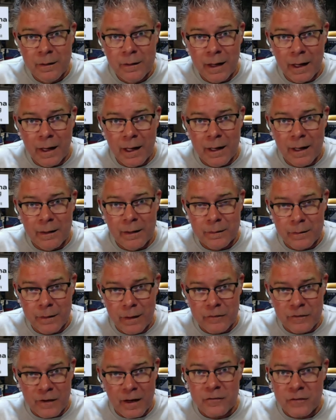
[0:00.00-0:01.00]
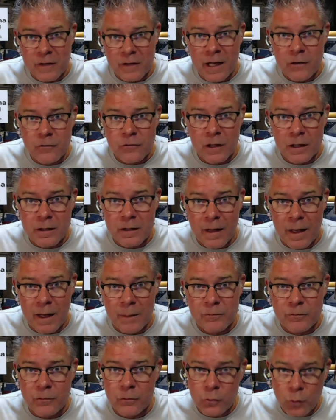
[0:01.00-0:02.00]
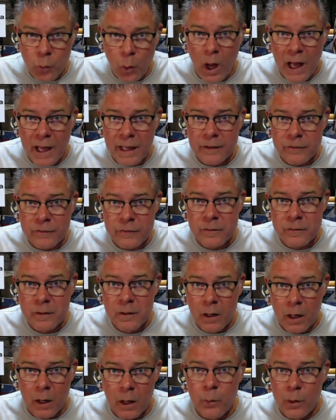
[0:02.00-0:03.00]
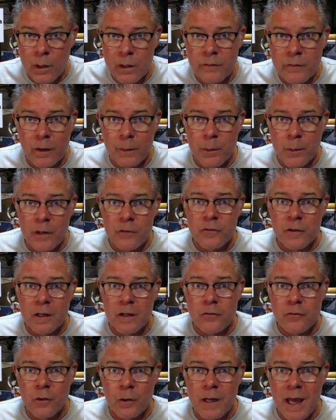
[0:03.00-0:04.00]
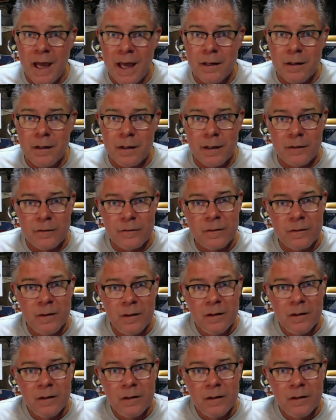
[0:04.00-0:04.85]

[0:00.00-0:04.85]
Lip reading: assassination attempts twice on one of our presidential candidates,